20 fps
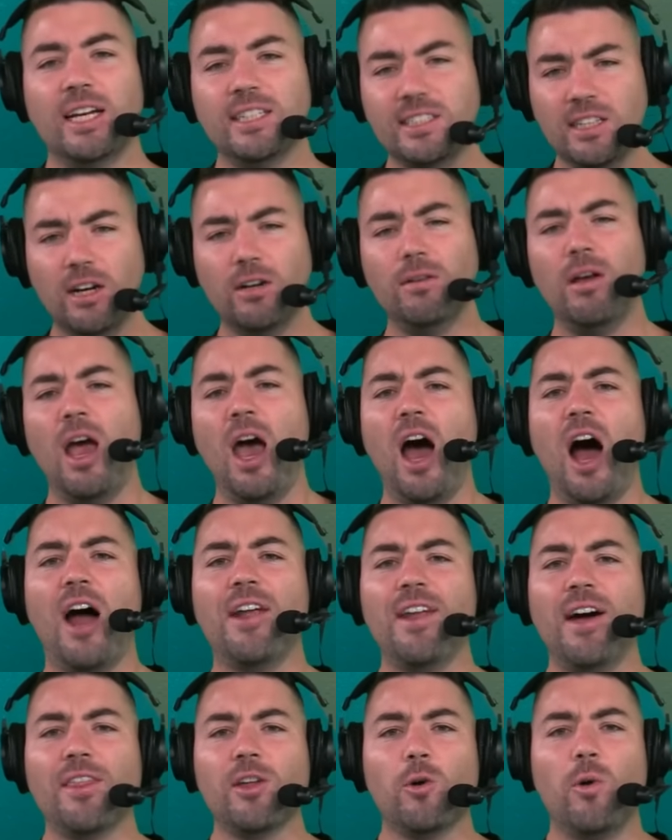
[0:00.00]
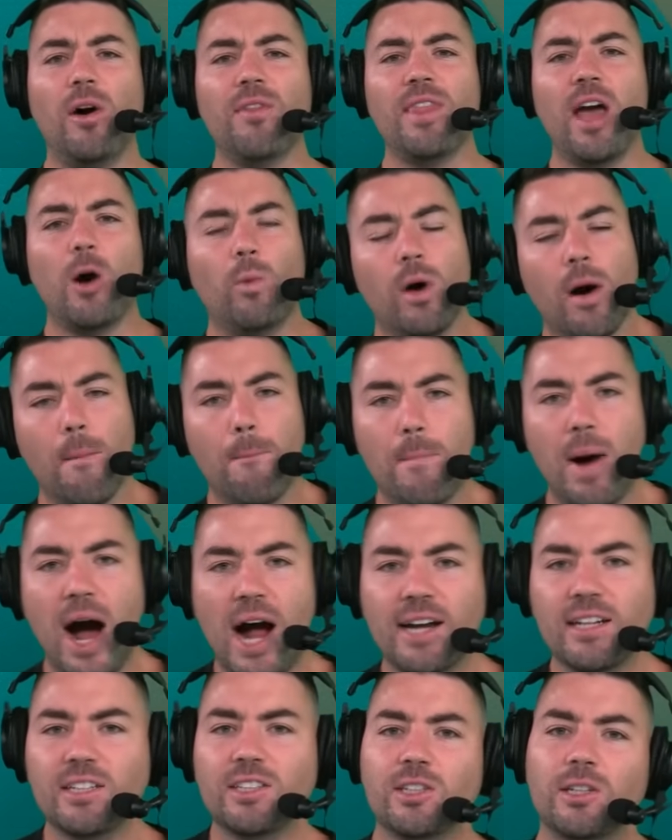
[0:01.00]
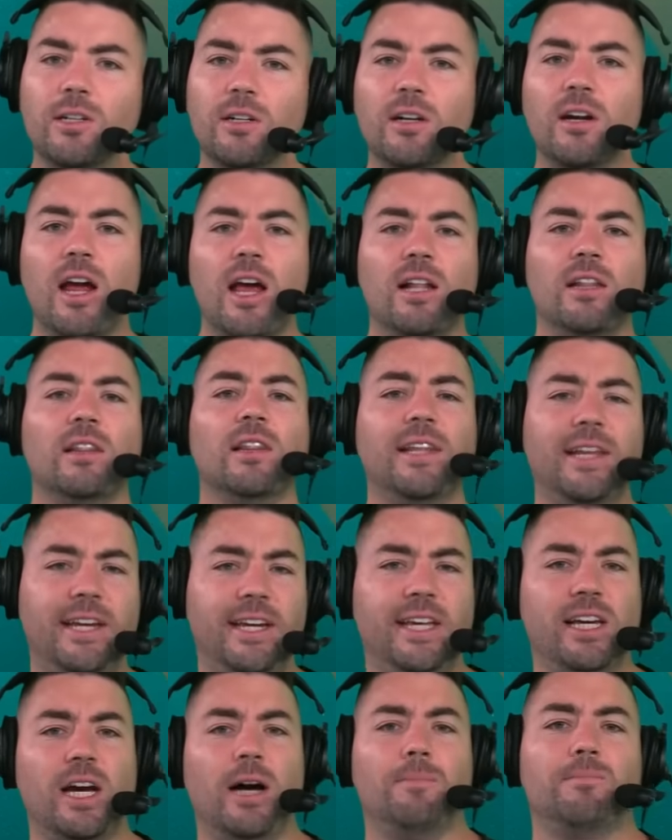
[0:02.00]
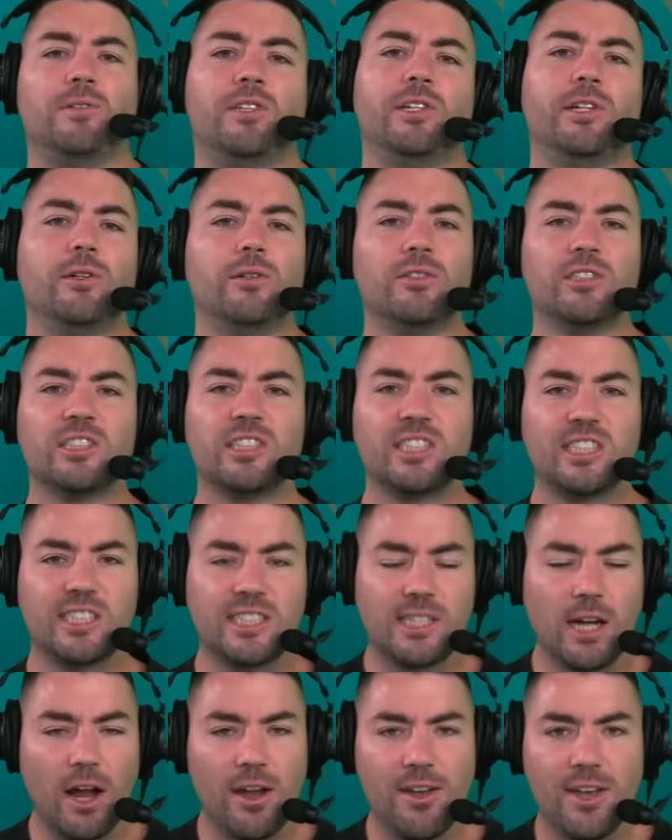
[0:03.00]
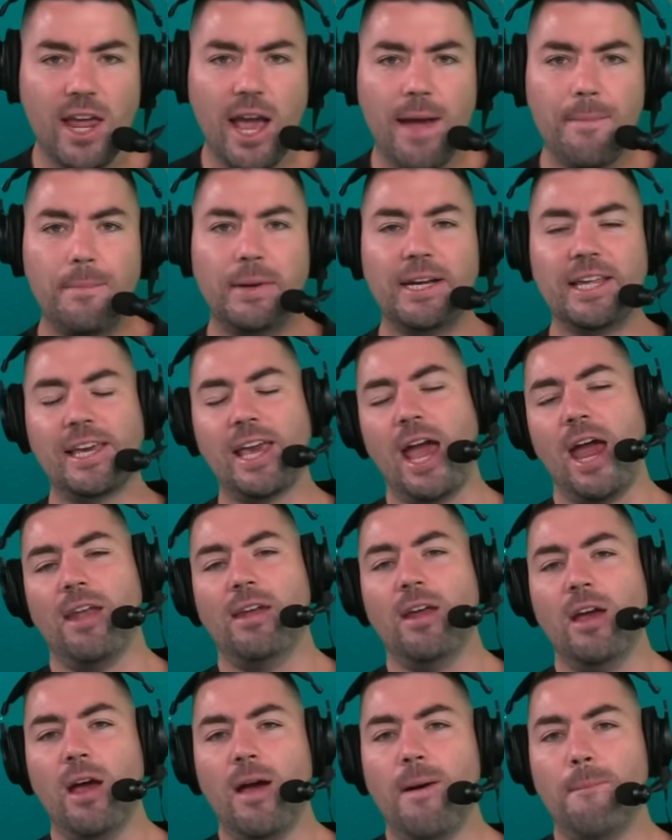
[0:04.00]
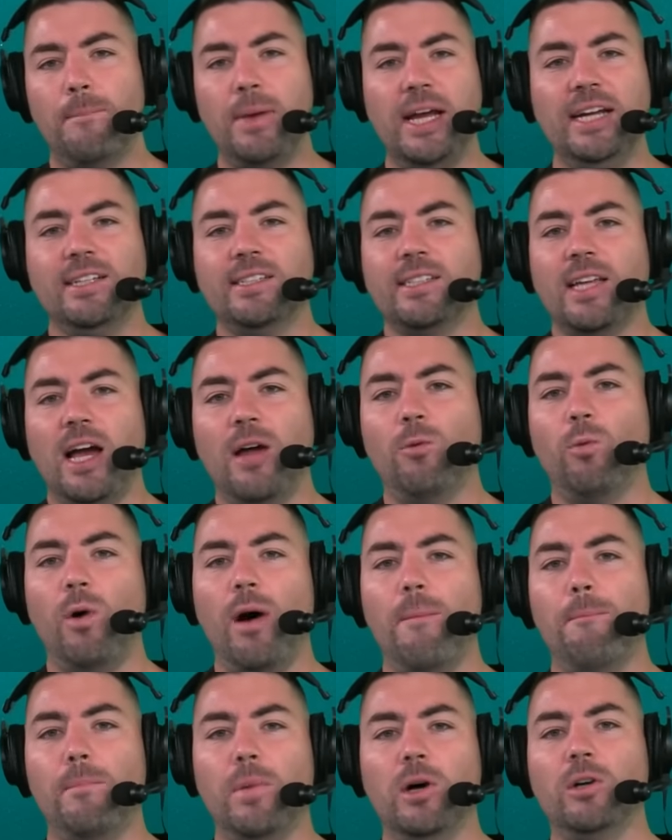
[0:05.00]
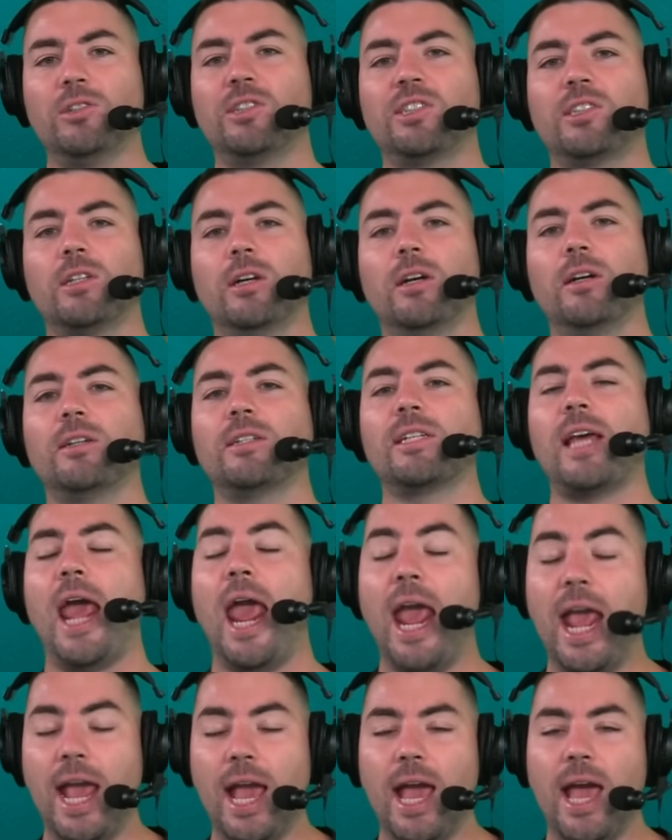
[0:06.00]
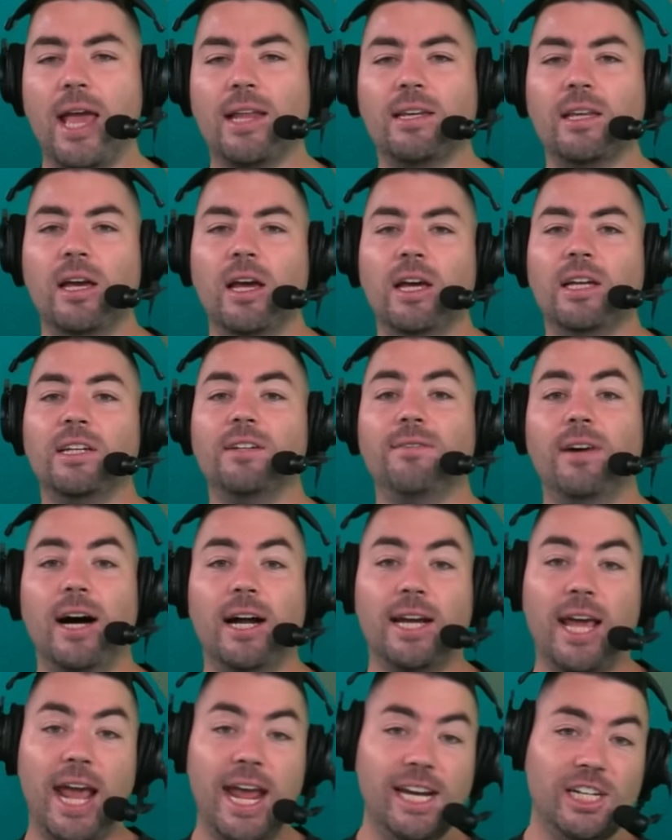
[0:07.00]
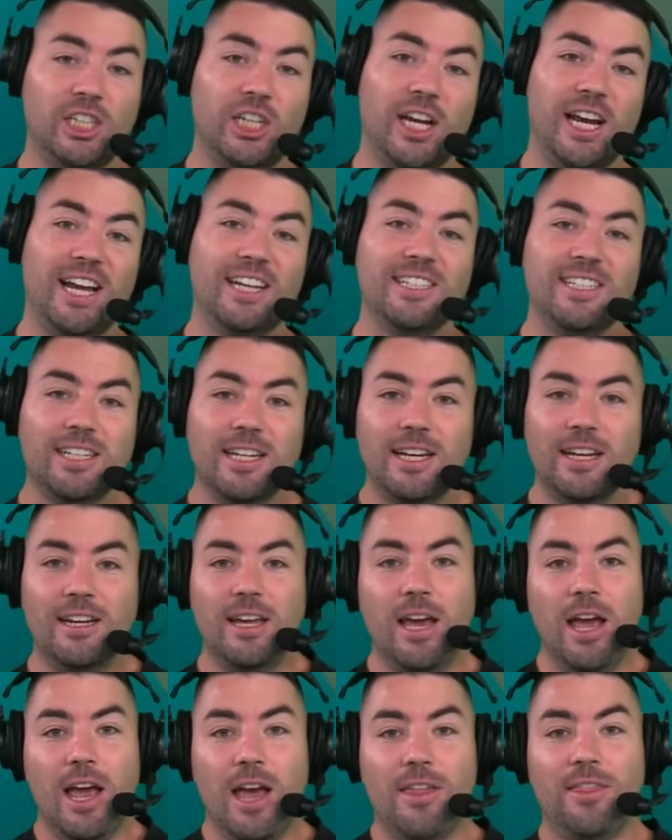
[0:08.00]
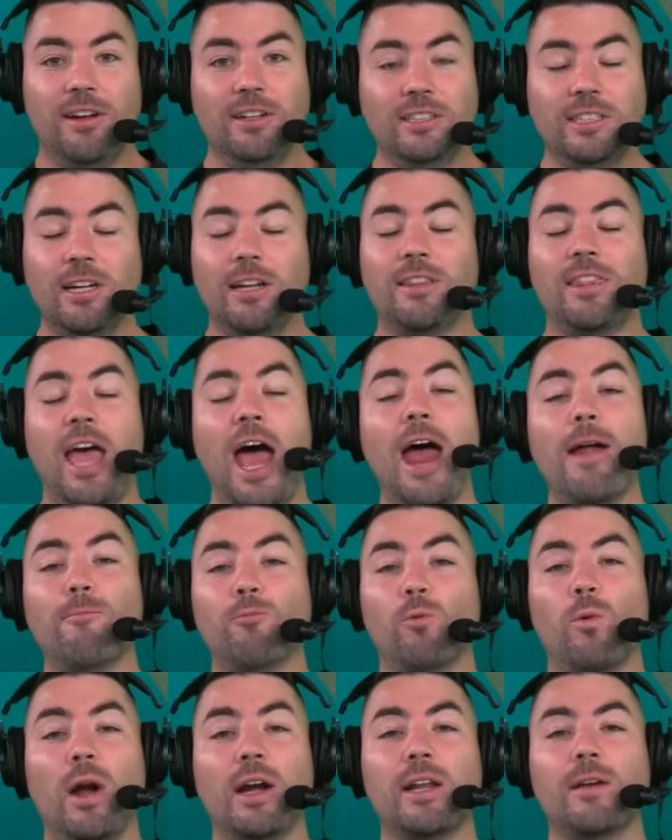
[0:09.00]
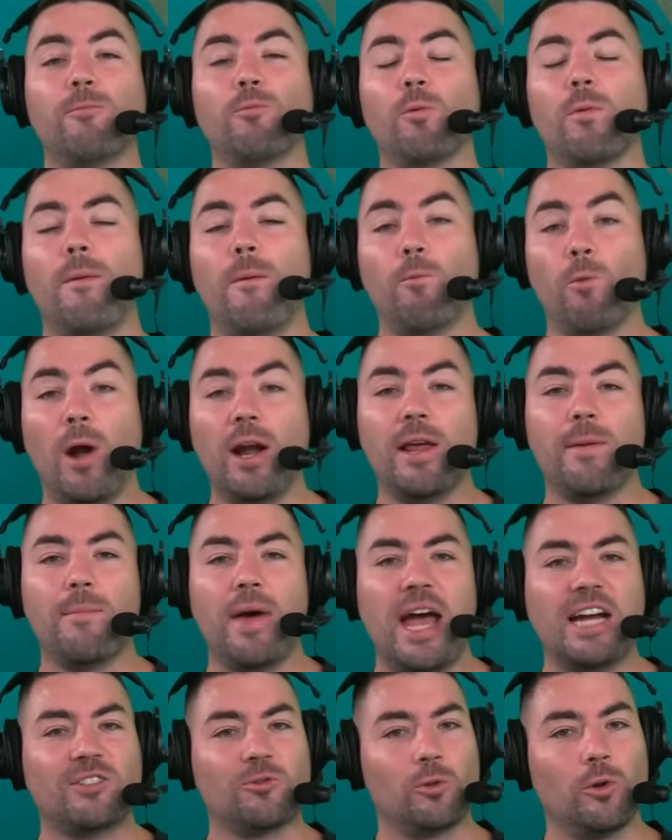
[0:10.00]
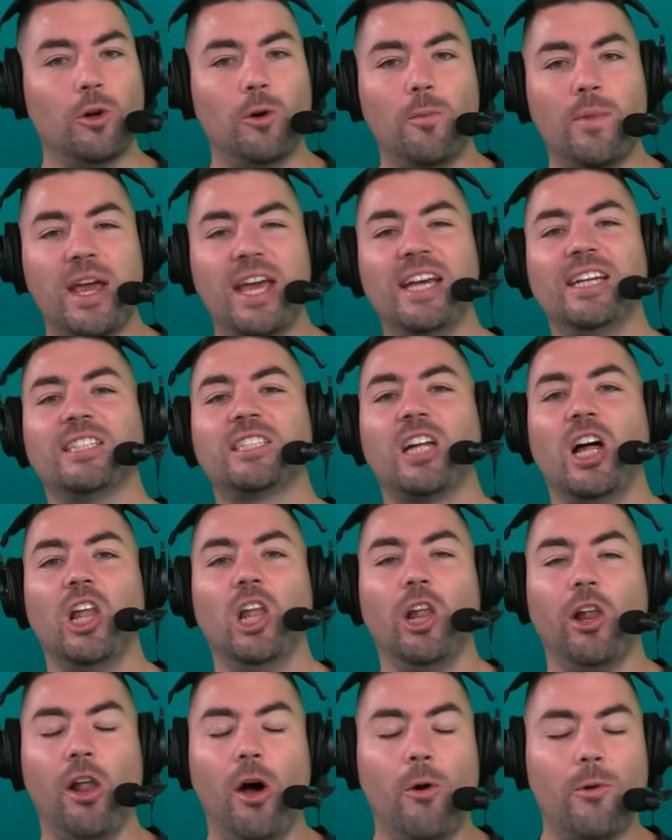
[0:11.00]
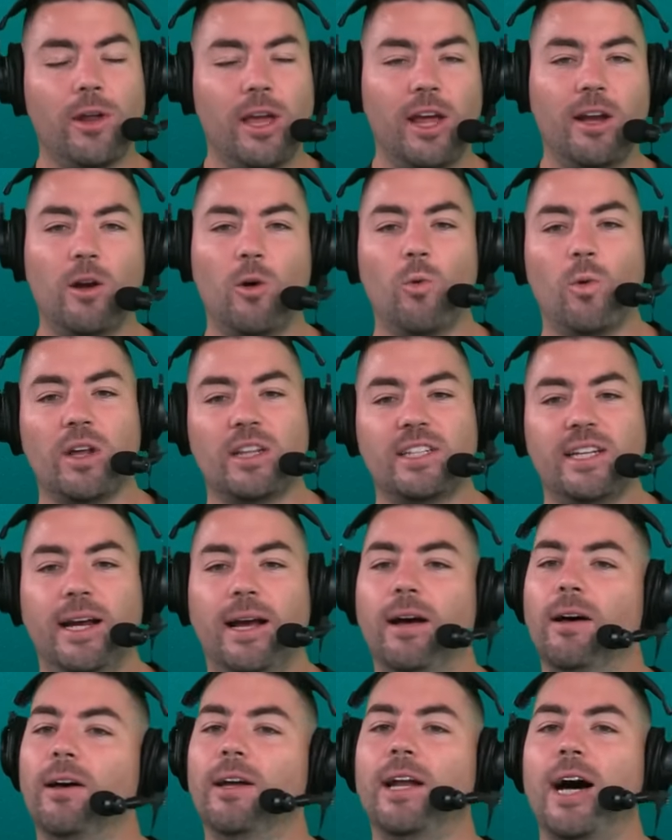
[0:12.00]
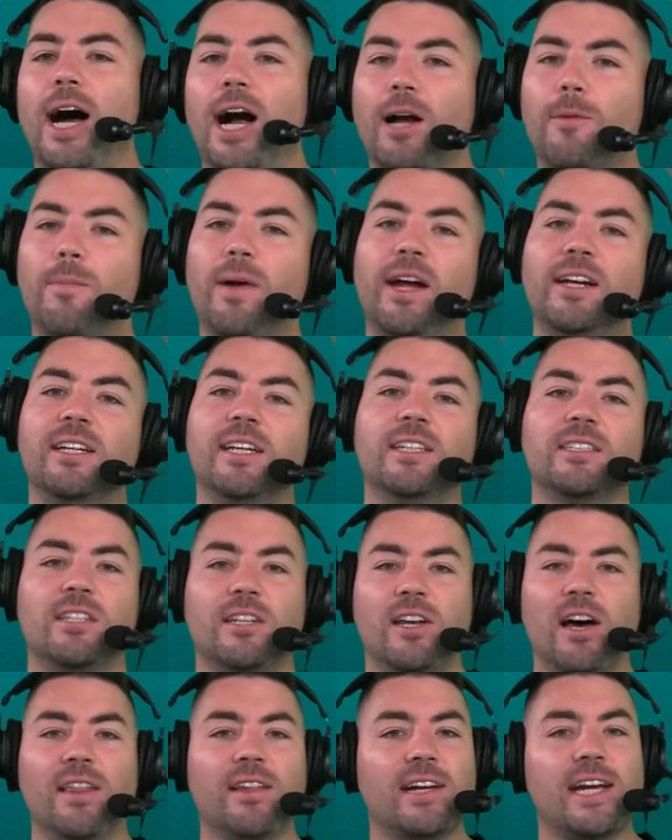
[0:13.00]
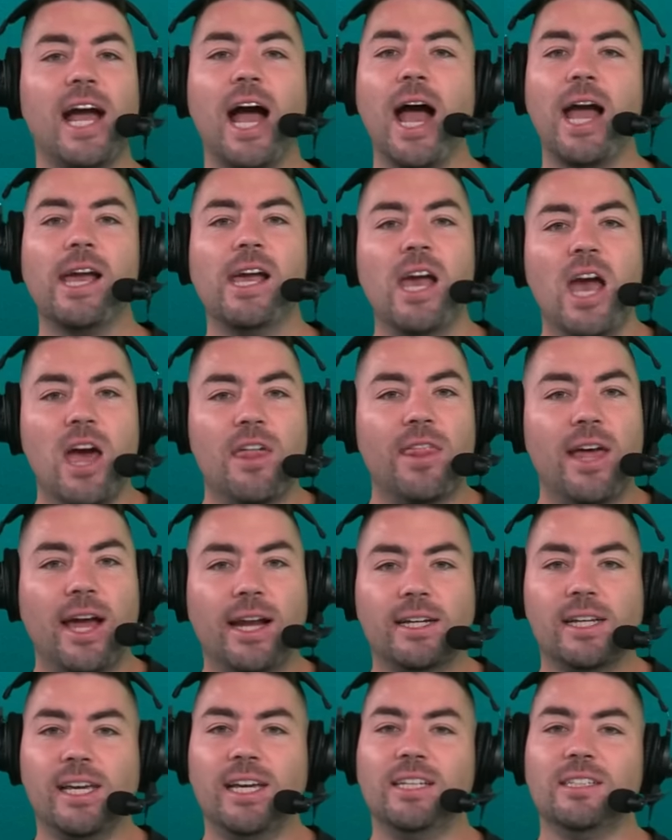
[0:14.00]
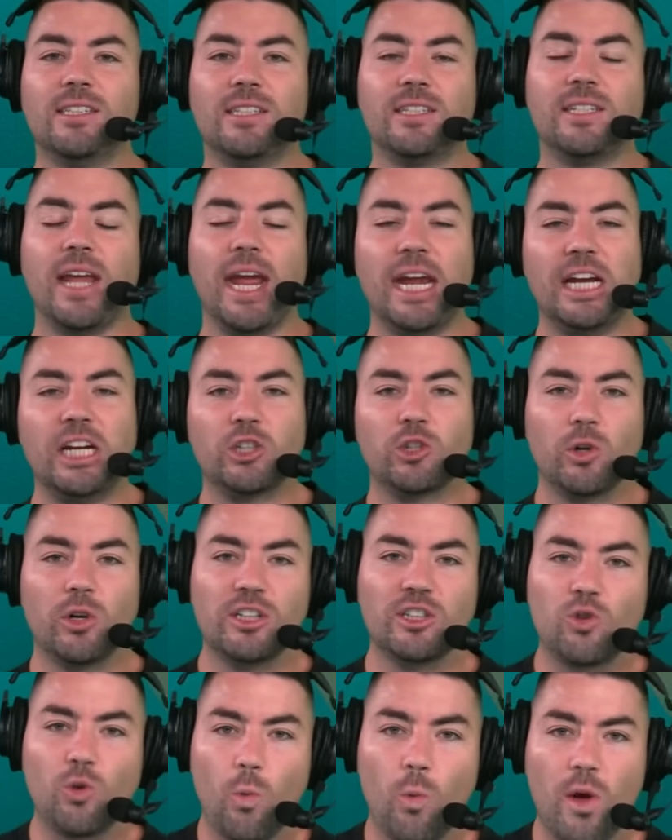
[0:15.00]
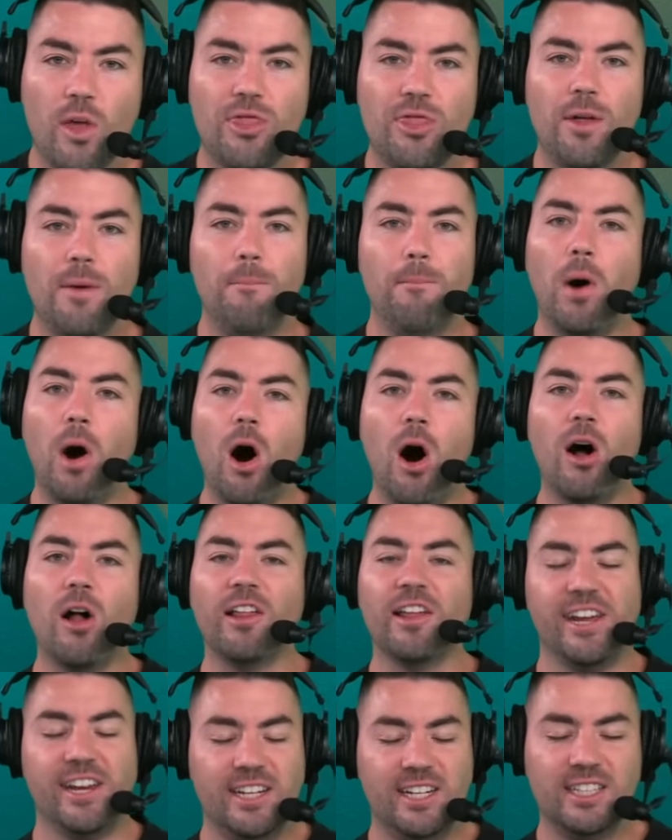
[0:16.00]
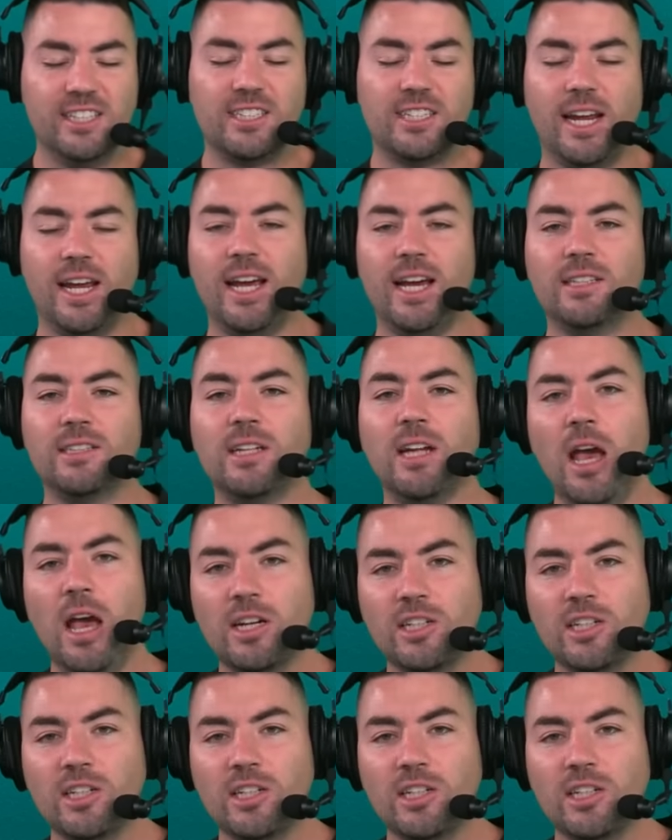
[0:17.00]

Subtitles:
So another one that we'll monitor leading up to Sunday. But again, based on what Mostert and De’Von Achane did, that running backs room is loaded with talent. Ahmed is another guy that is dangerous with the ball in his hands.